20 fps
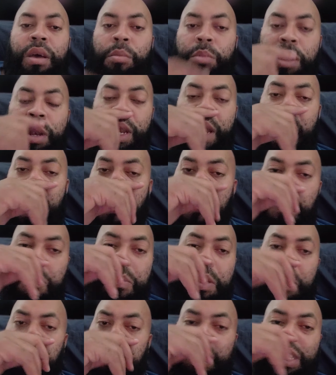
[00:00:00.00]
But now
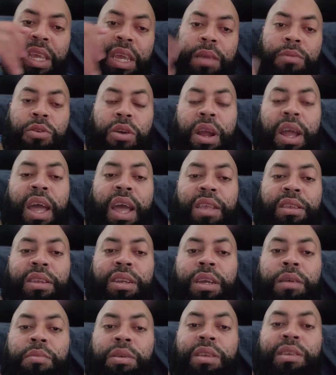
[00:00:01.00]
teams are asking
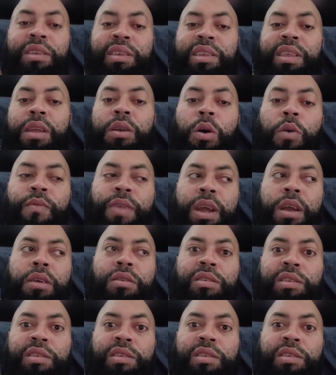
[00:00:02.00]
him to sit over there,